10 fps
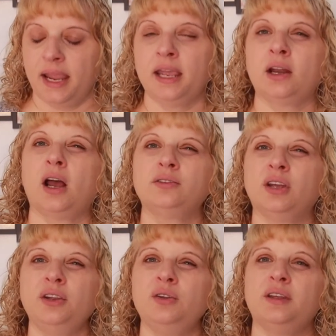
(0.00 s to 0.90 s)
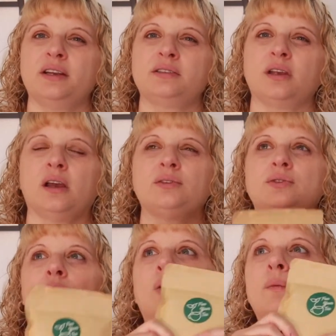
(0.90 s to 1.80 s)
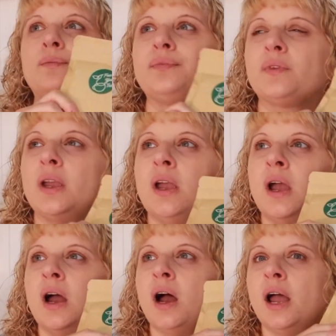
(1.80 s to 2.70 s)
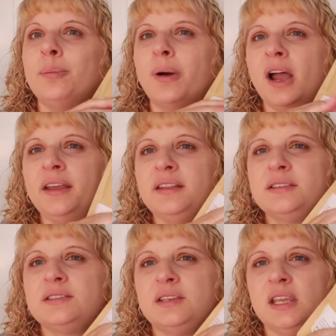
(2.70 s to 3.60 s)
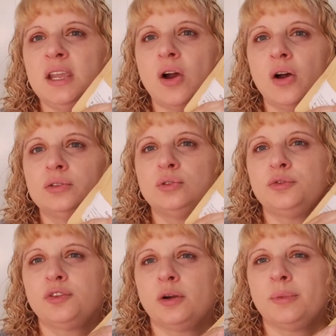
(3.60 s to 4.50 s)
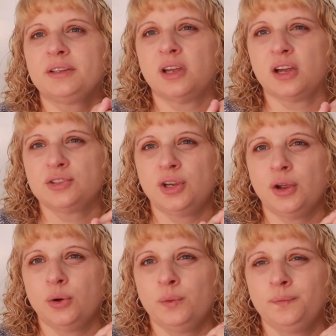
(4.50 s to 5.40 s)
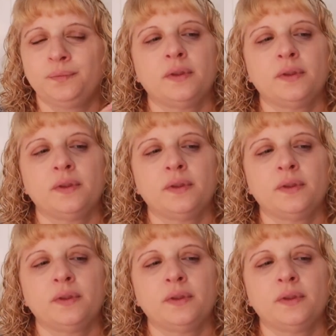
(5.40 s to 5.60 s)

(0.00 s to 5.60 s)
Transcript: And I'll tell you this, so I buy this tea also from Adagio